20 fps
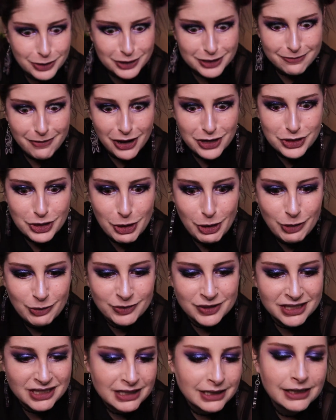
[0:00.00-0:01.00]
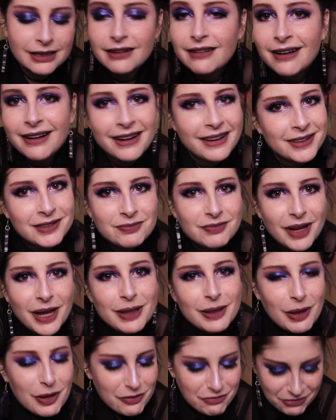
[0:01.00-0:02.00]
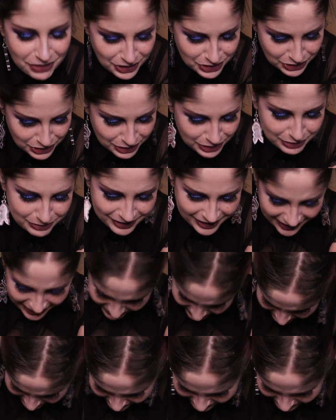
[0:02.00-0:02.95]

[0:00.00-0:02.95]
there was mushrooms. I love mushrooms.